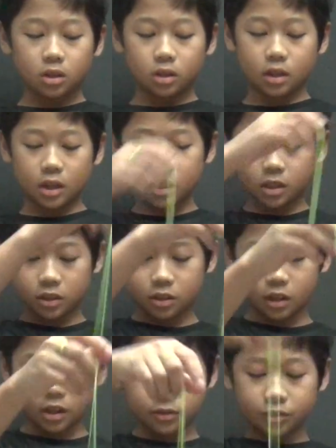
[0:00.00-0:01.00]
Then
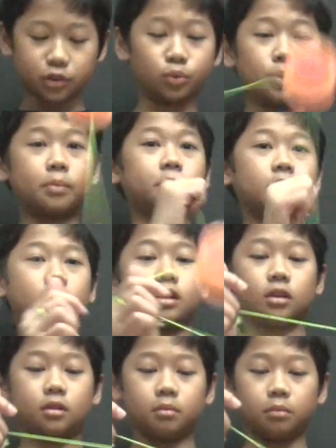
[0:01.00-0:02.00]
instead of just whipping
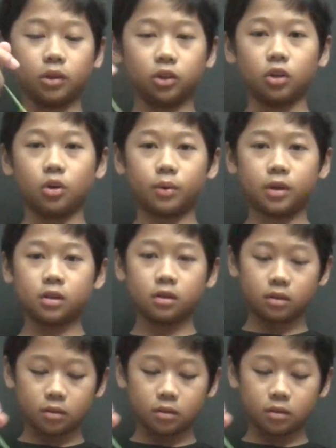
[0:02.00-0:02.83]
below it,